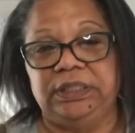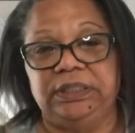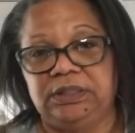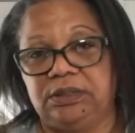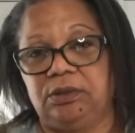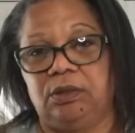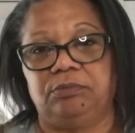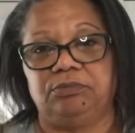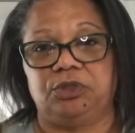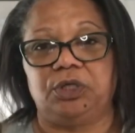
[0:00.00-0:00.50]

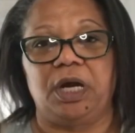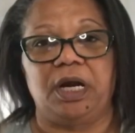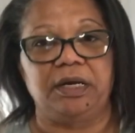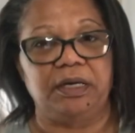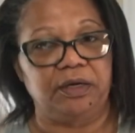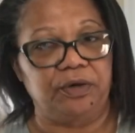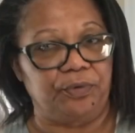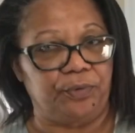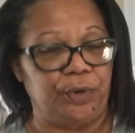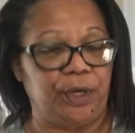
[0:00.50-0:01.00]
so I'm trying
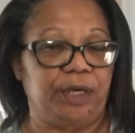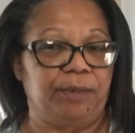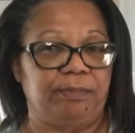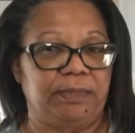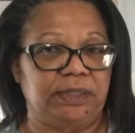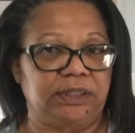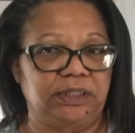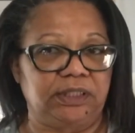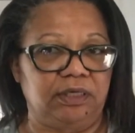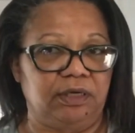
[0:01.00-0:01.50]
to correct
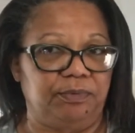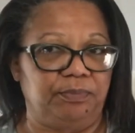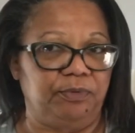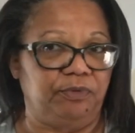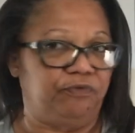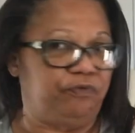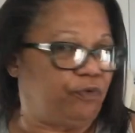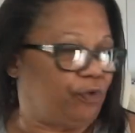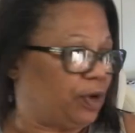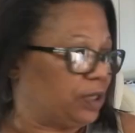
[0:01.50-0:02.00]
myself
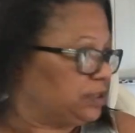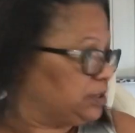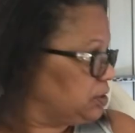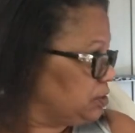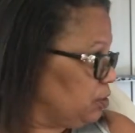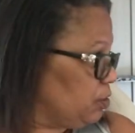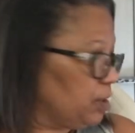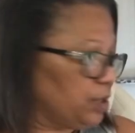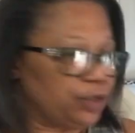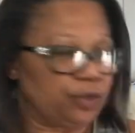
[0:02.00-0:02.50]
before I
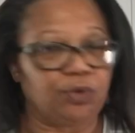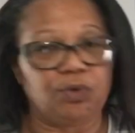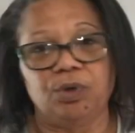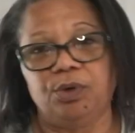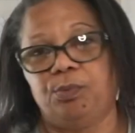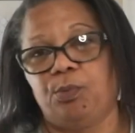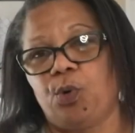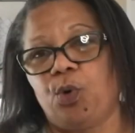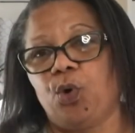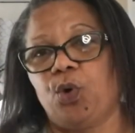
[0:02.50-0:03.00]
start doing
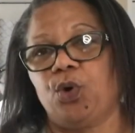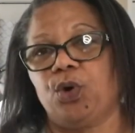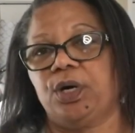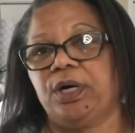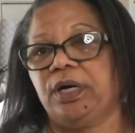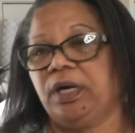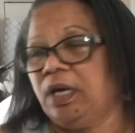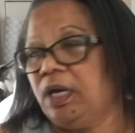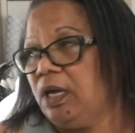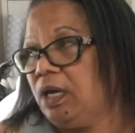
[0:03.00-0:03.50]

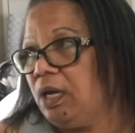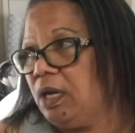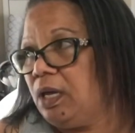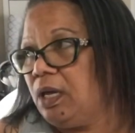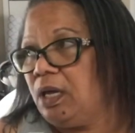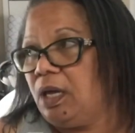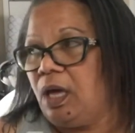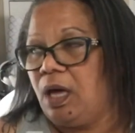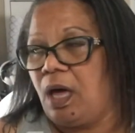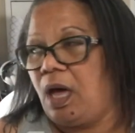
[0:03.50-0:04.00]
more
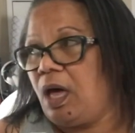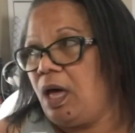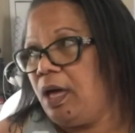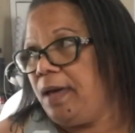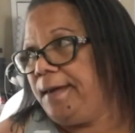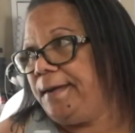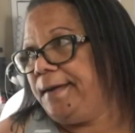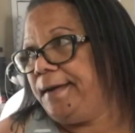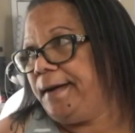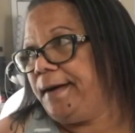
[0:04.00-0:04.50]

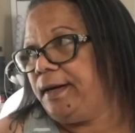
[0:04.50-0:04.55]
and